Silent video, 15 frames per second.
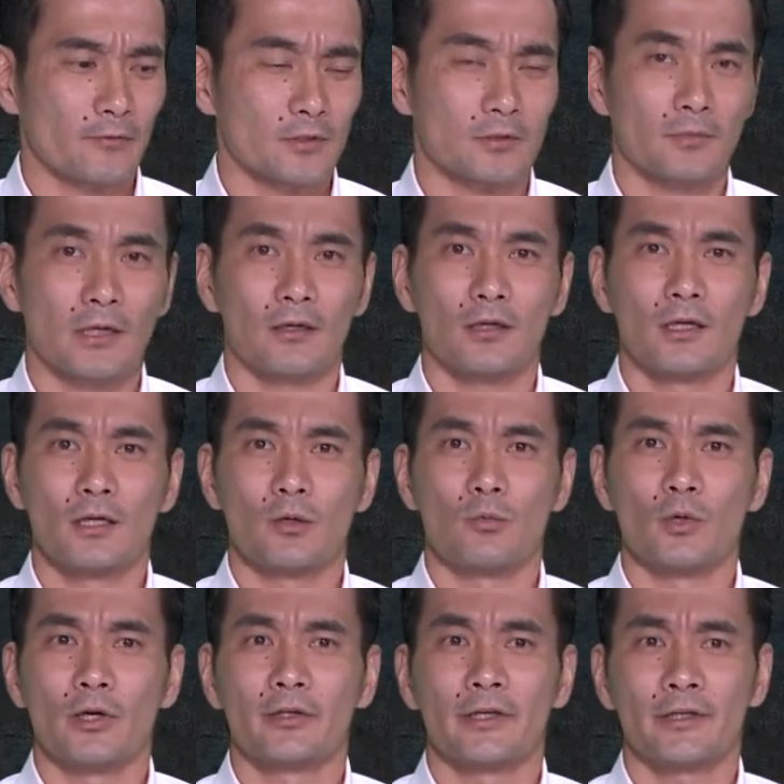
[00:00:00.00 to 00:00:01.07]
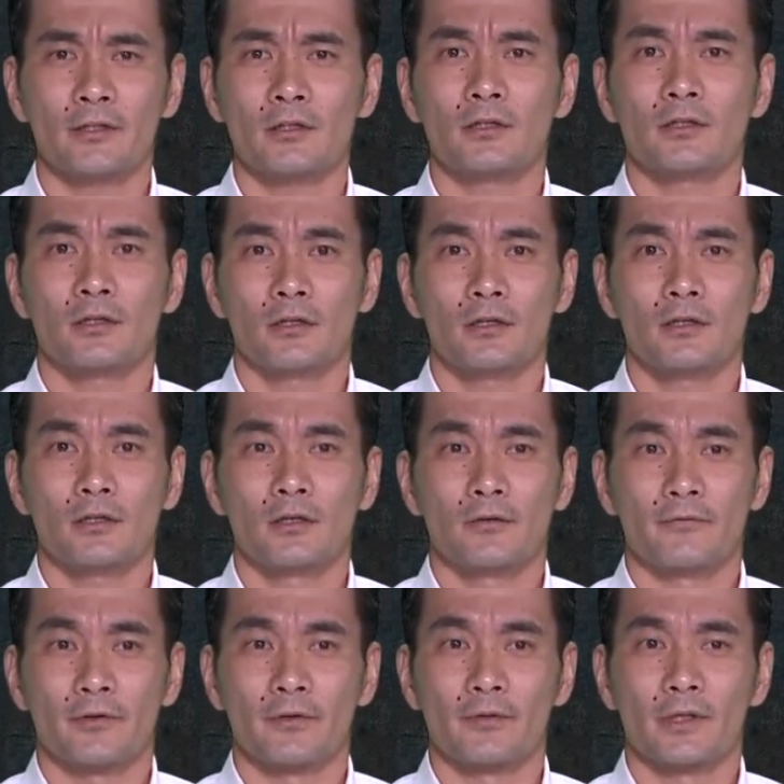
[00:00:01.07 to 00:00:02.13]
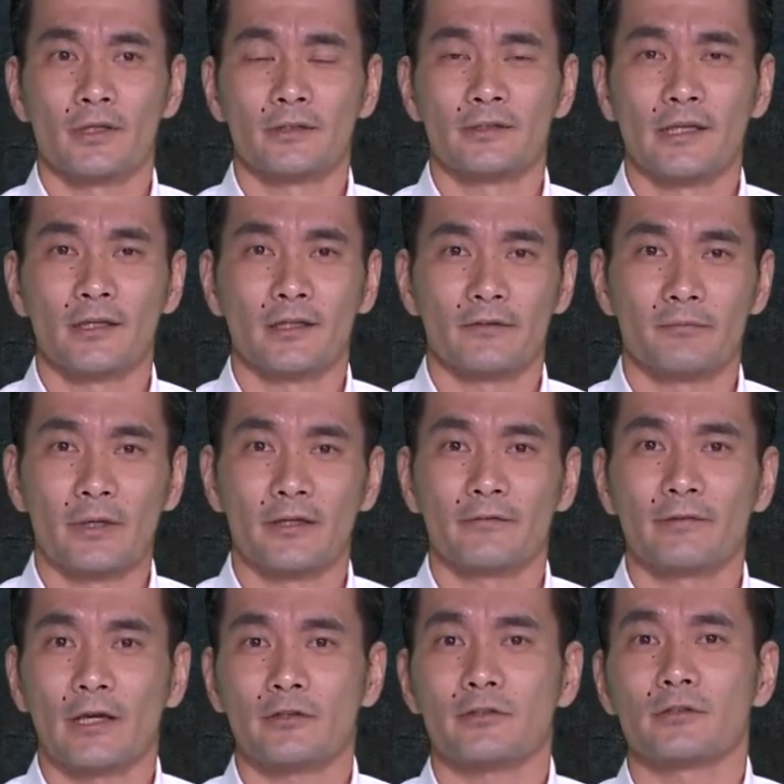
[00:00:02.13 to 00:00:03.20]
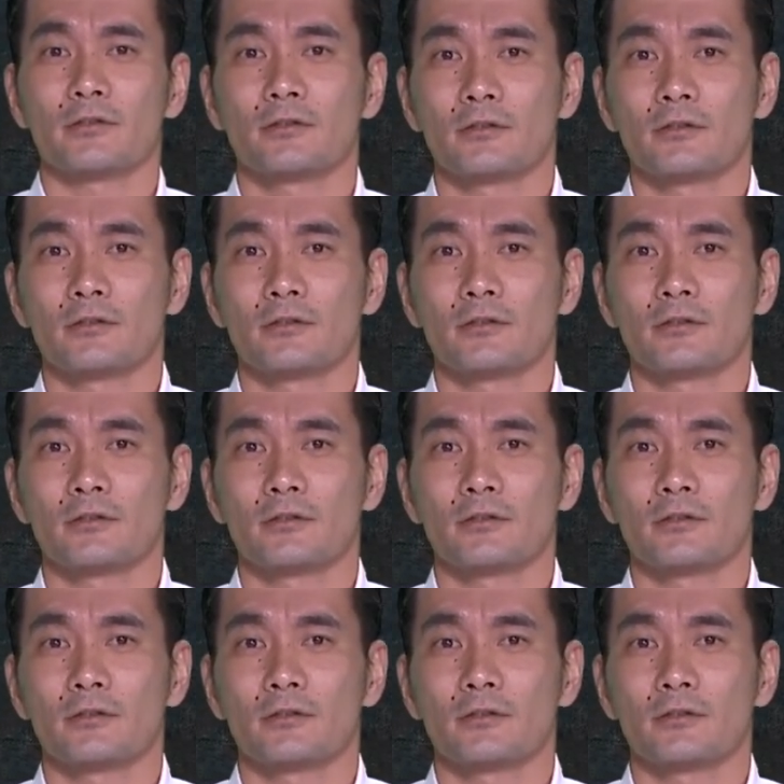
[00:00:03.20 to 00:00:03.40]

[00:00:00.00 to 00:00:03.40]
was about 1 year from the date of manufacture.